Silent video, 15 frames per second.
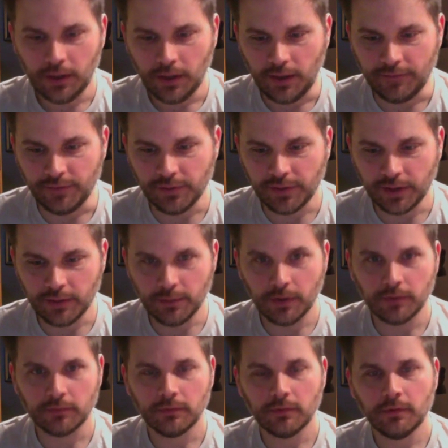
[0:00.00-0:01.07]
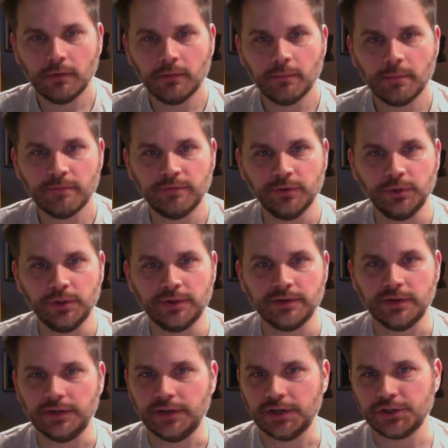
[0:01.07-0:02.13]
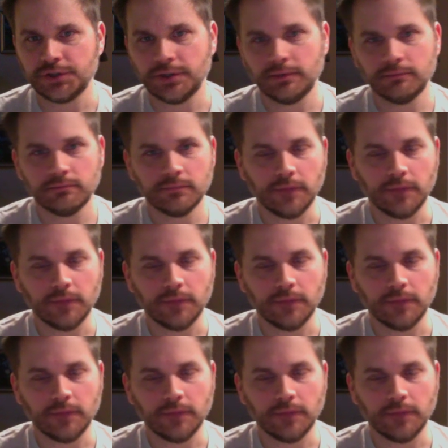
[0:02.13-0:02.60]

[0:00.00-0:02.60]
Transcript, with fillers: If you think about food as an addiction,